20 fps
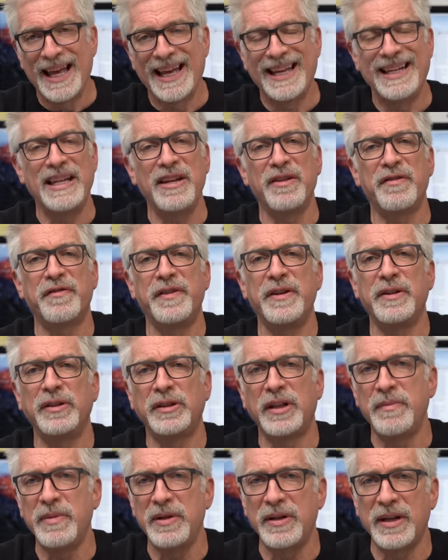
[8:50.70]
And
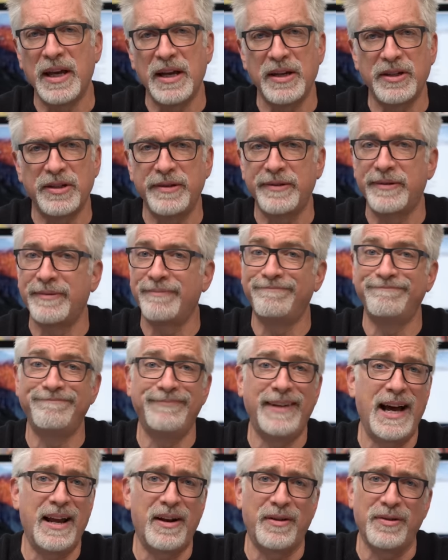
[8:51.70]
near-field communications,
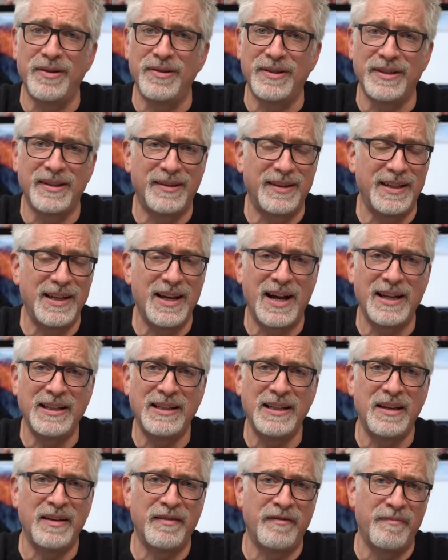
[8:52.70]
I don't use it. The
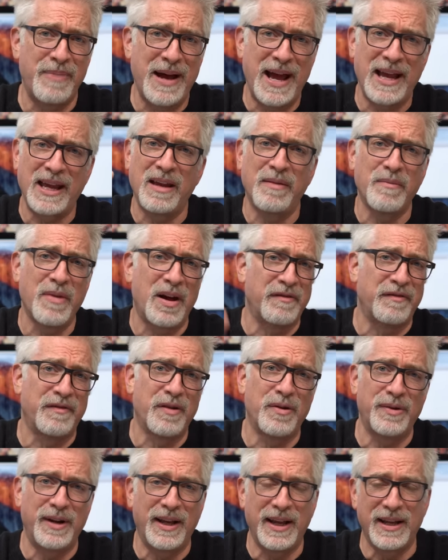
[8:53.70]
idea of banging my
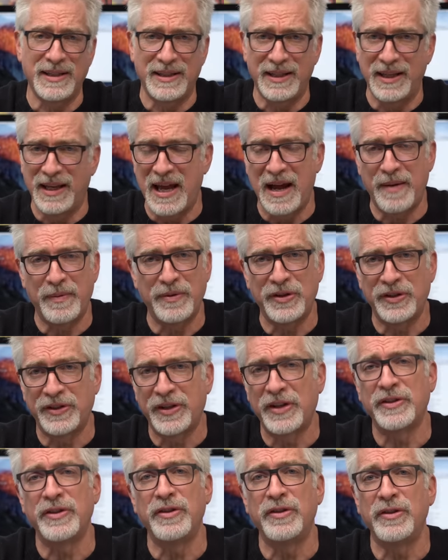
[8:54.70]
phone against the camera just
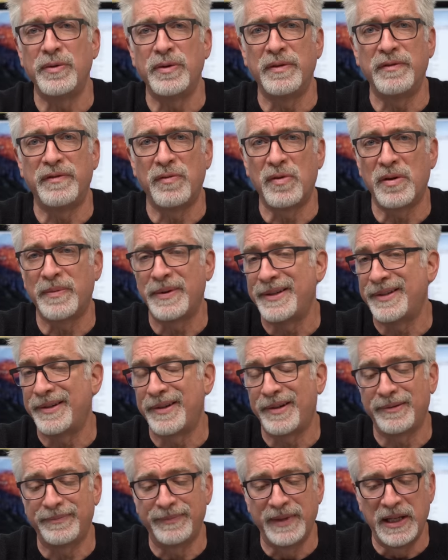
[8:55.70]
doesn't do it for me,
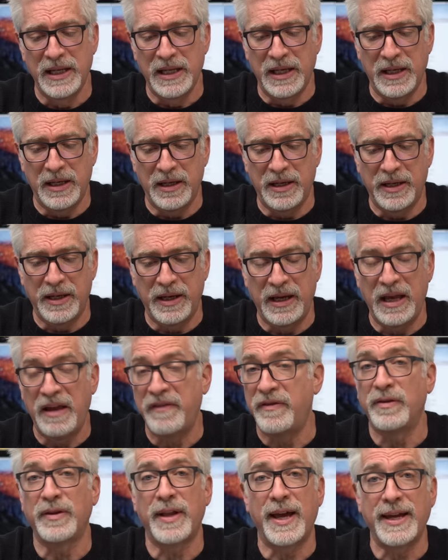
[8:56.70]
so
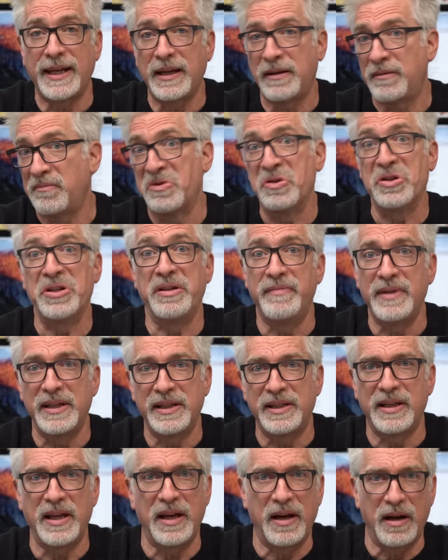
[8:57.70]
if you like it, good,
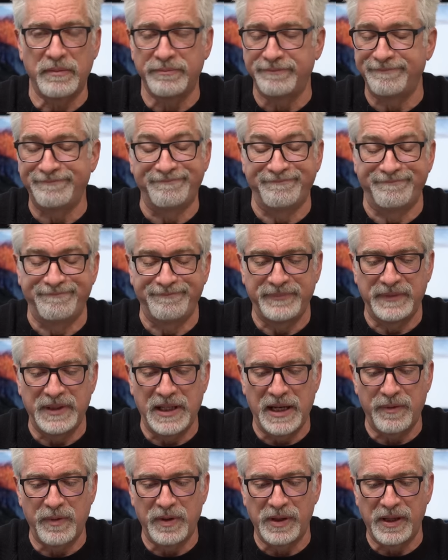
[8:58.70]
it's there.
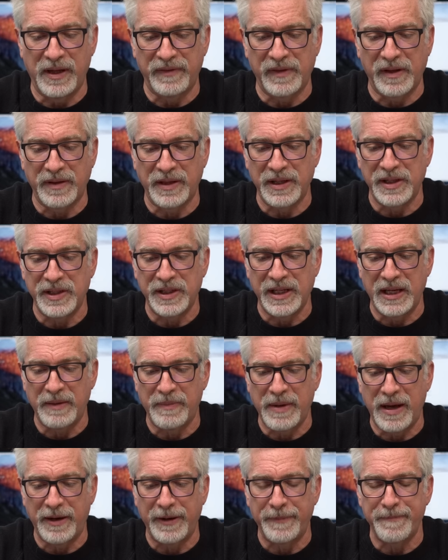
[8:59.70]
I really have nothing to say
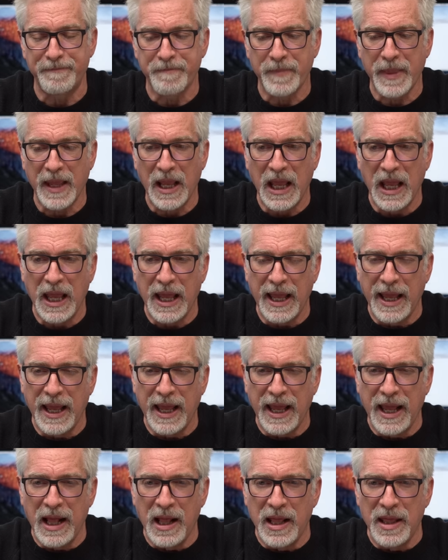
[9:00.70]
about it.
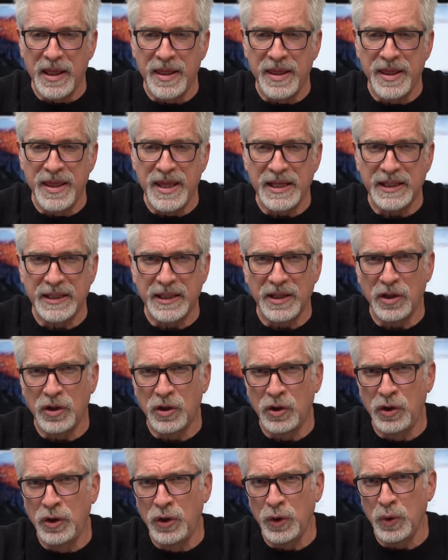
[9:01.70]
This
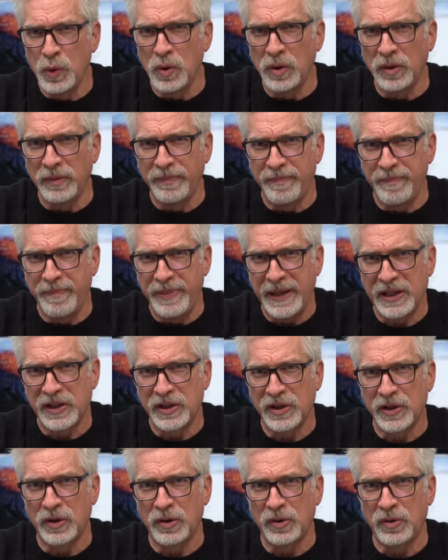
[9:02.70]
dual
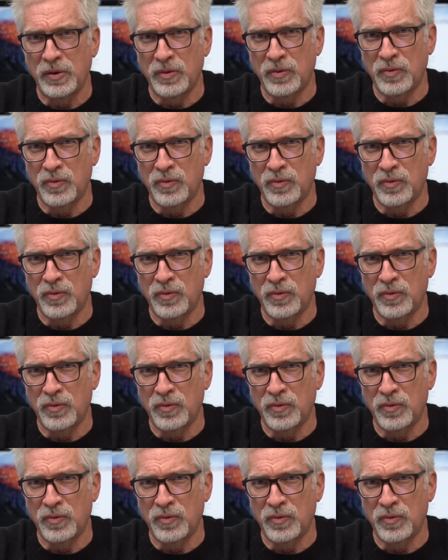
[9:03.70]
pixel